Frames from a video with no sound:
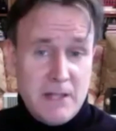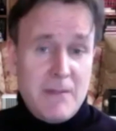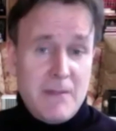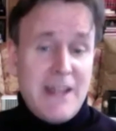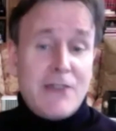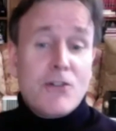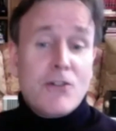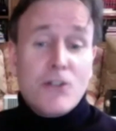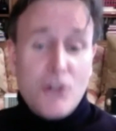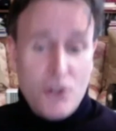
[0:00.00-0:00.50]
my
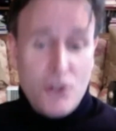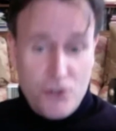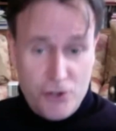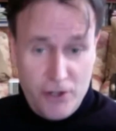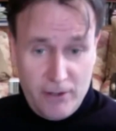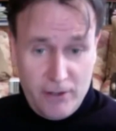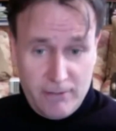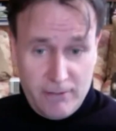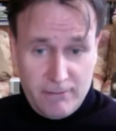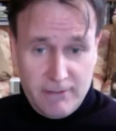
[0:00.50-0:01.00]

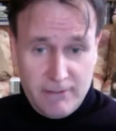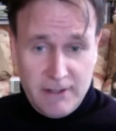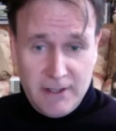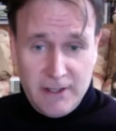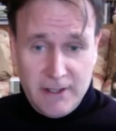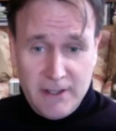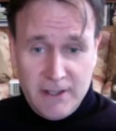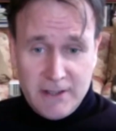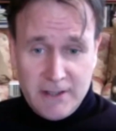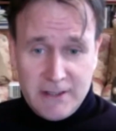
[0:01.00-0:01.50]
conclusion,
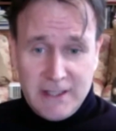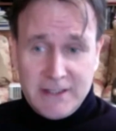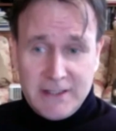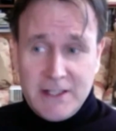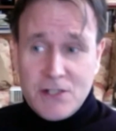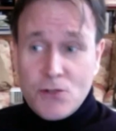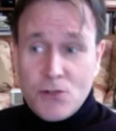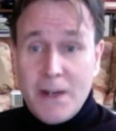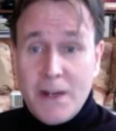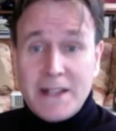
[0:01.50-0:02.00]
that
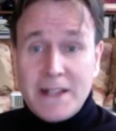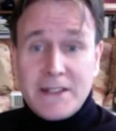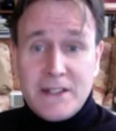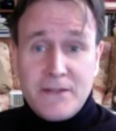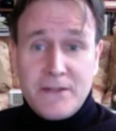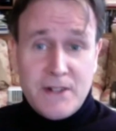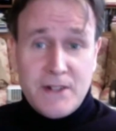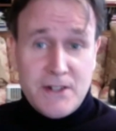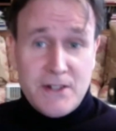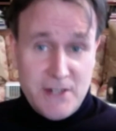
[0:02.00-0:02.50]
is quite
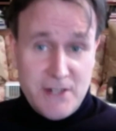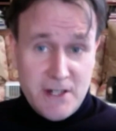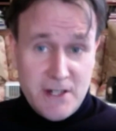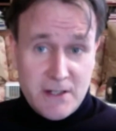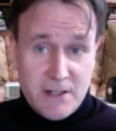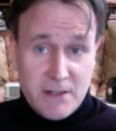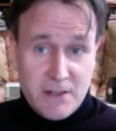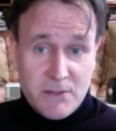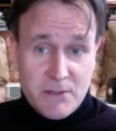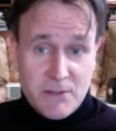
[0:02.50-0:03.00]
different
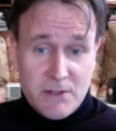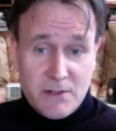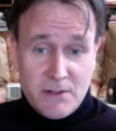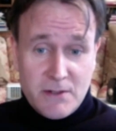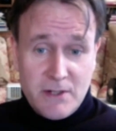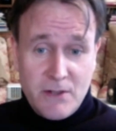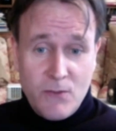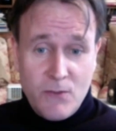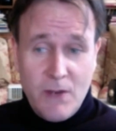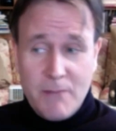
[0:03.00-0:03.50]
systems,
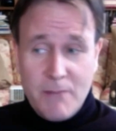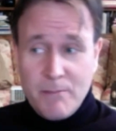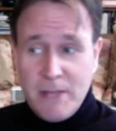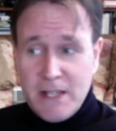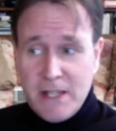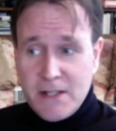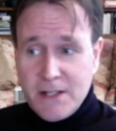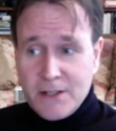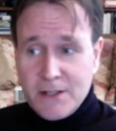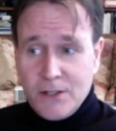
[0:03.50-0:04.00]
one
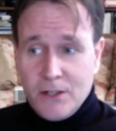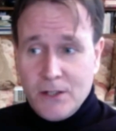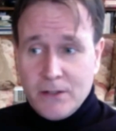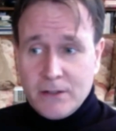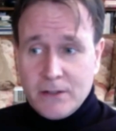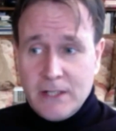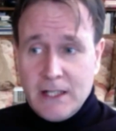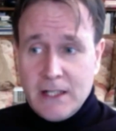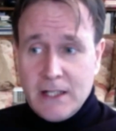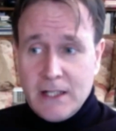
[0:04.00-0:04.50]
based
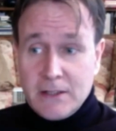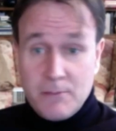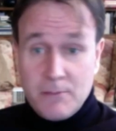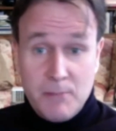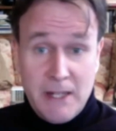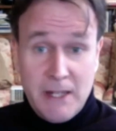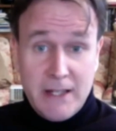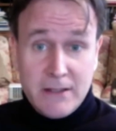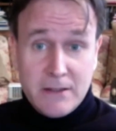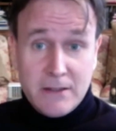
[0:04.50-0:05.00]
on a
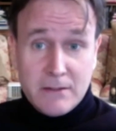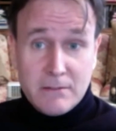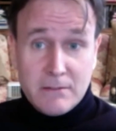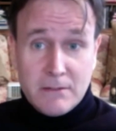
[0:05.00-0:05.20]
template,